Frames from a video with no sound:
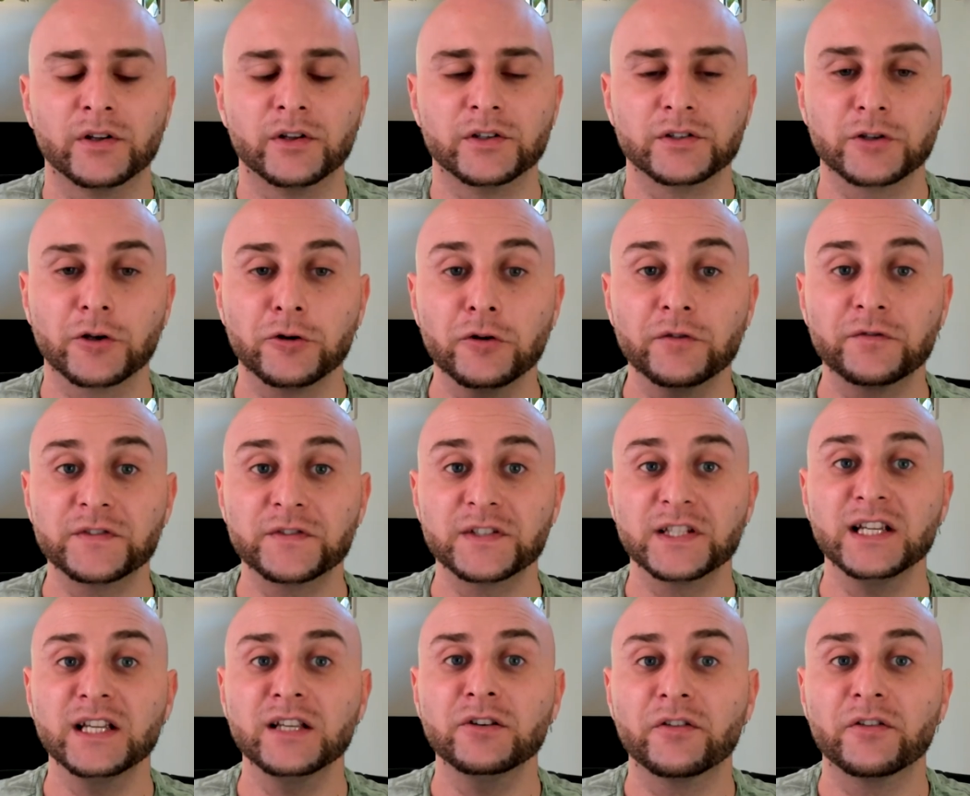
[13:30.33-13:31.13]
So you've
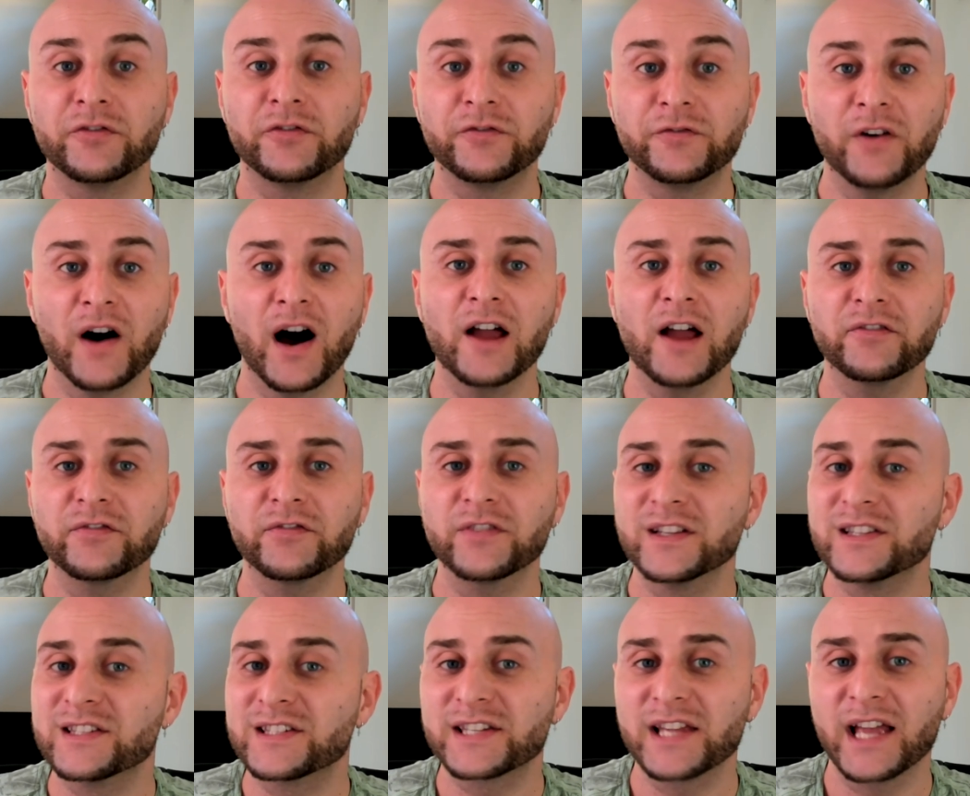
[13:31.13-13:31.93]
seen the
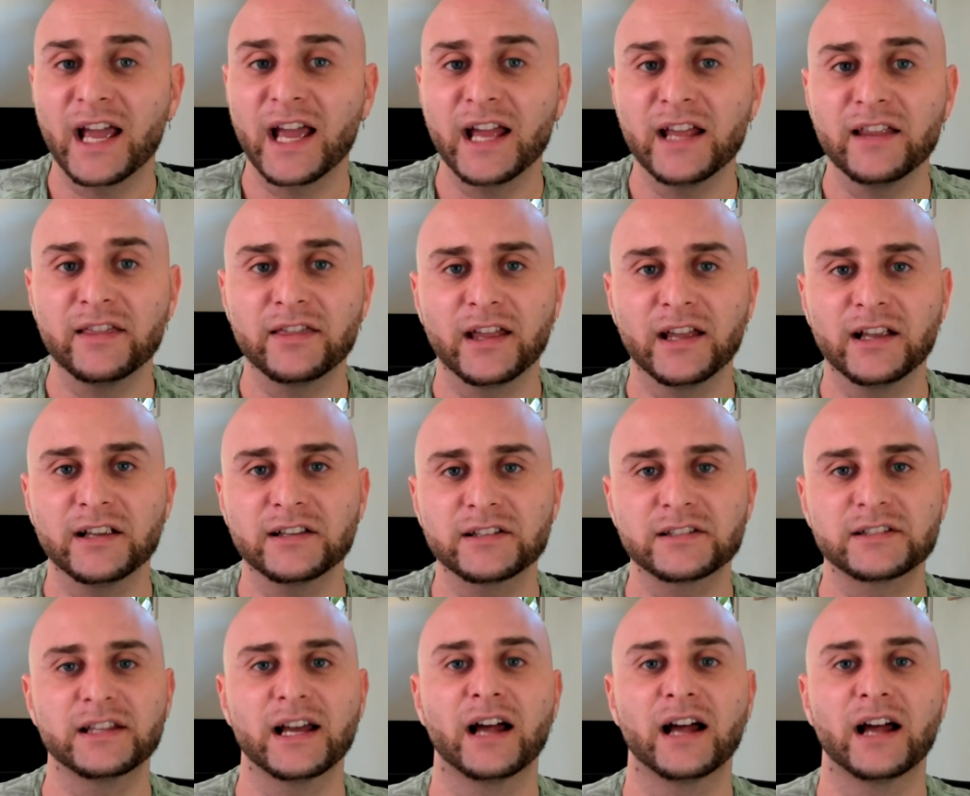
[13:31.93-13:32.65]
5 insane things